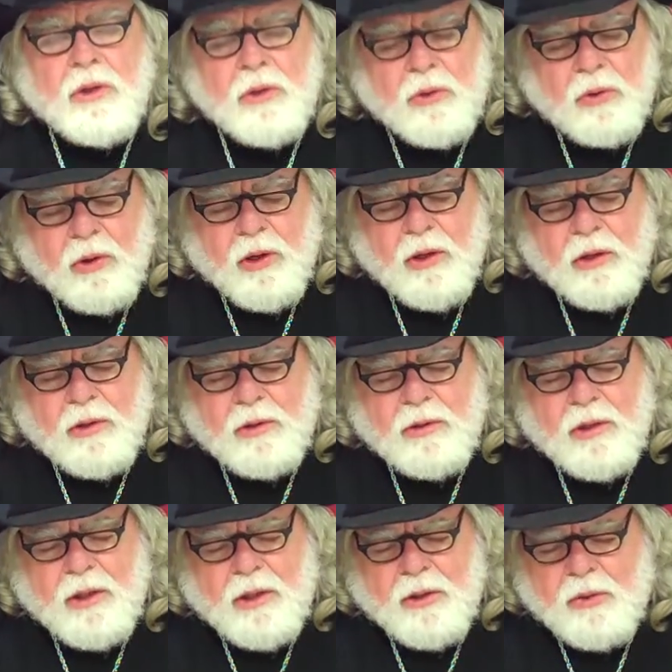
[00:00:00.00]
the
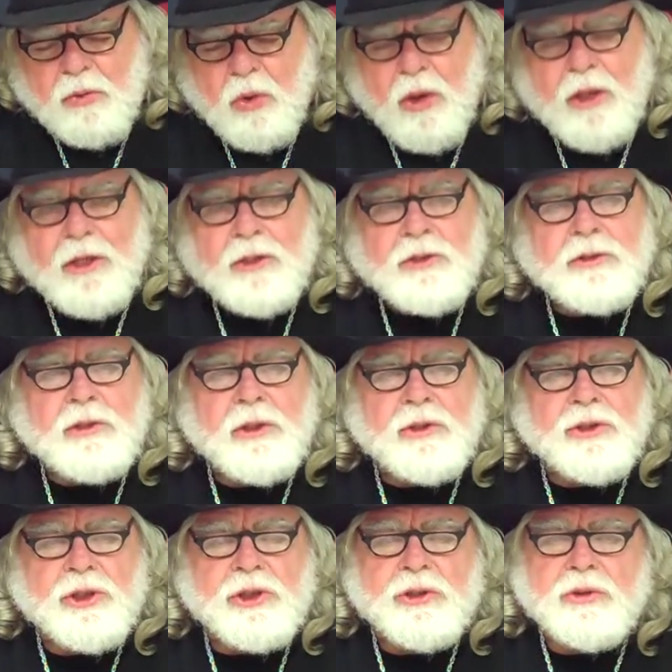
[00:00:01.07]
grace
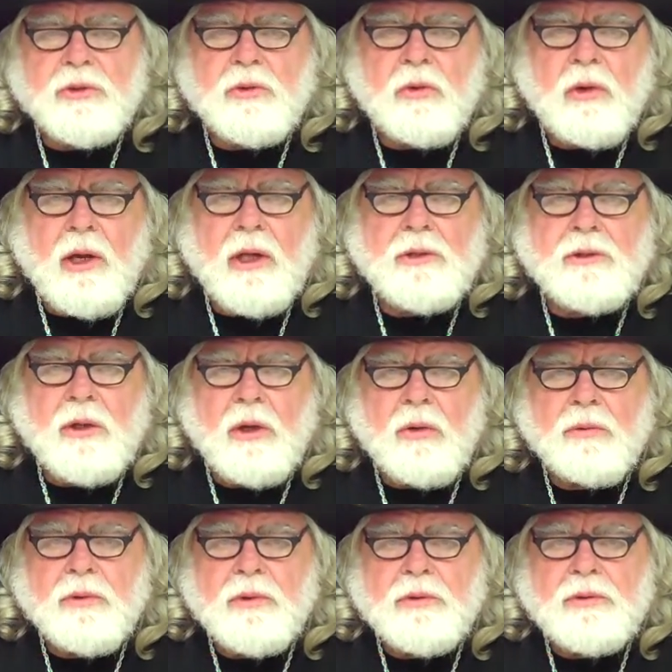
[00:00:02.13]
that Jesus Christ
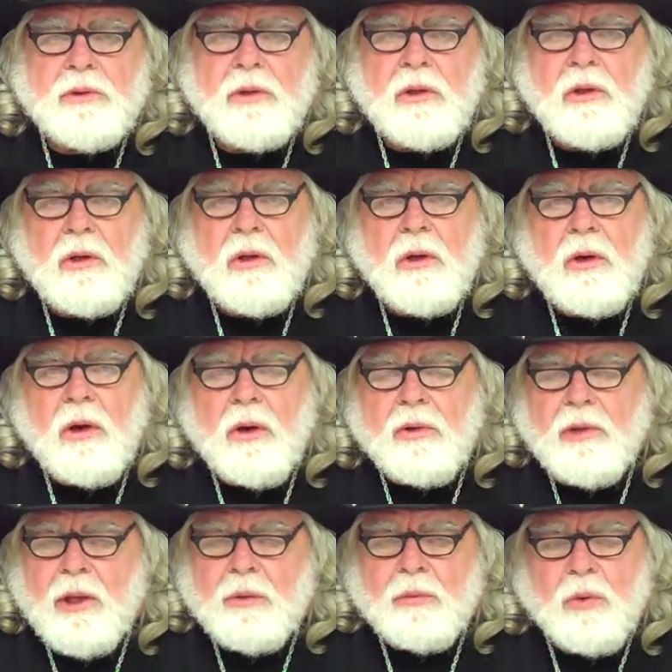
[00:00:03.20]
offers,
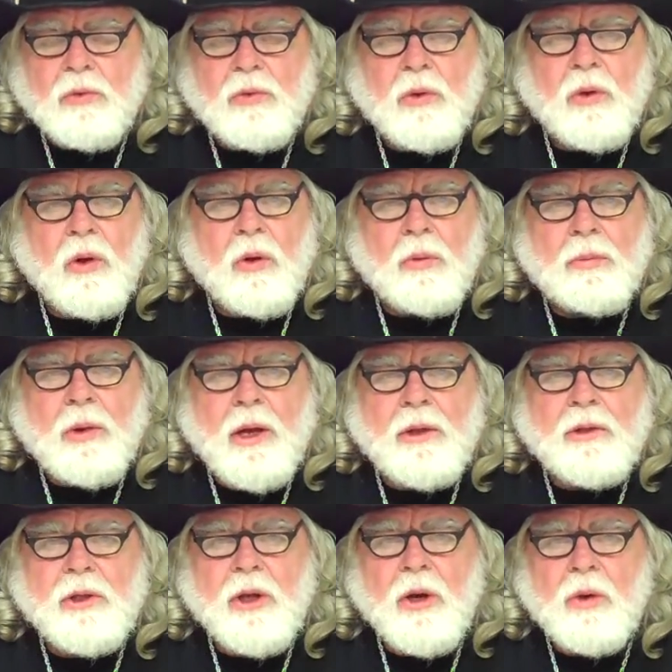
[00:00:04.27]
or they want to go
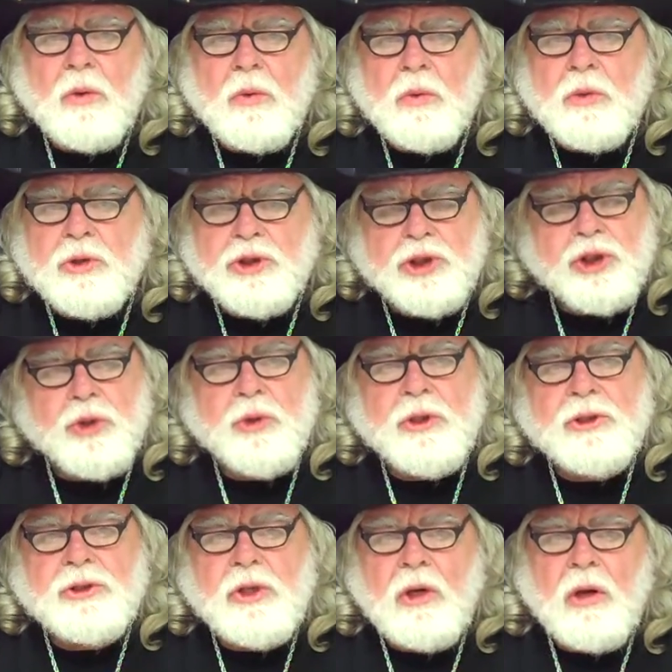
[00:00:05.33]
by the old
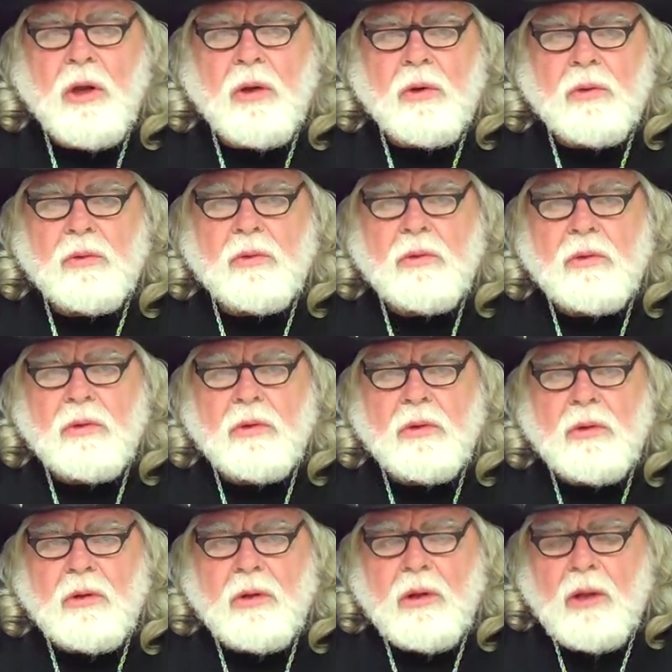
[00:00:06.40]
Jewish law.
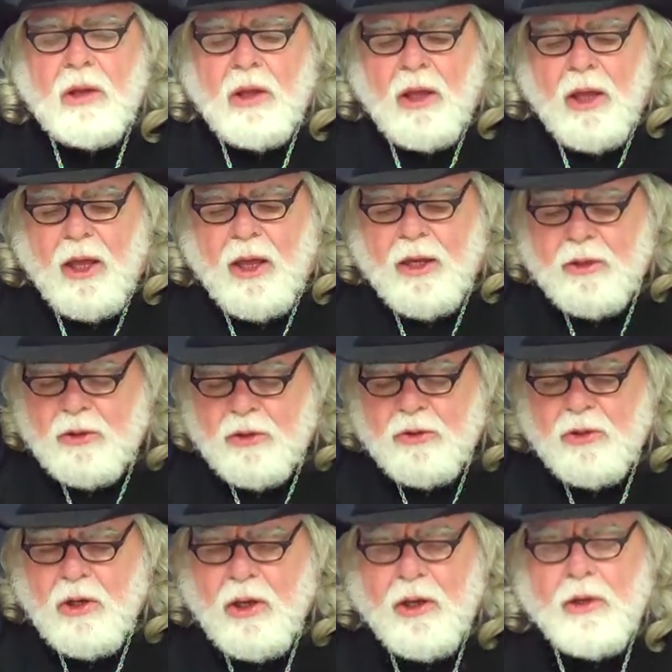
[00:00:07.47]
And
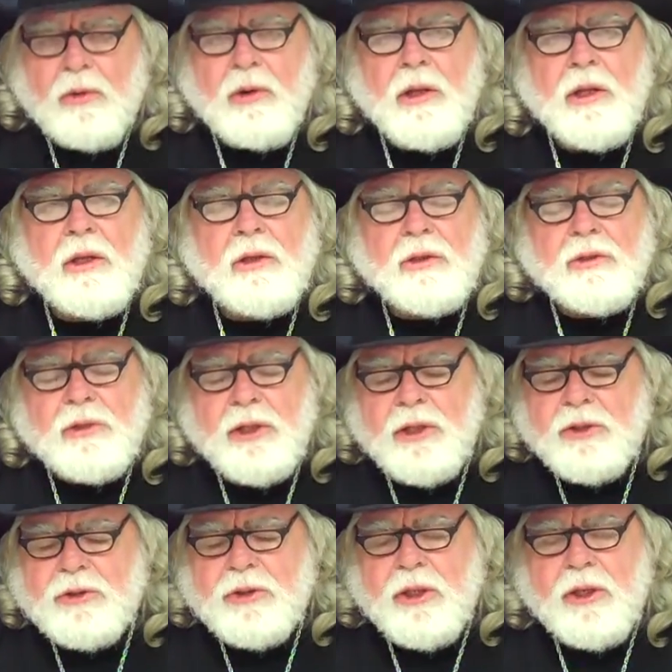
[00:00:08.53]
it clearly
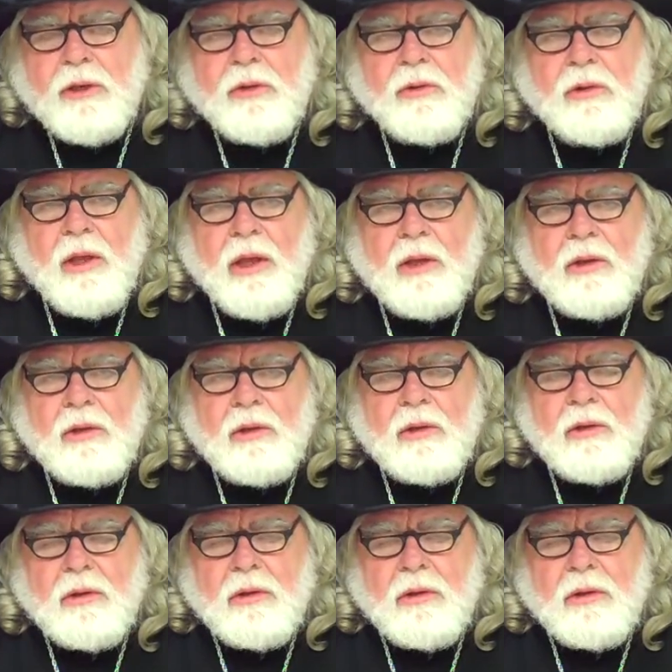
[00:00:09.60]
says here that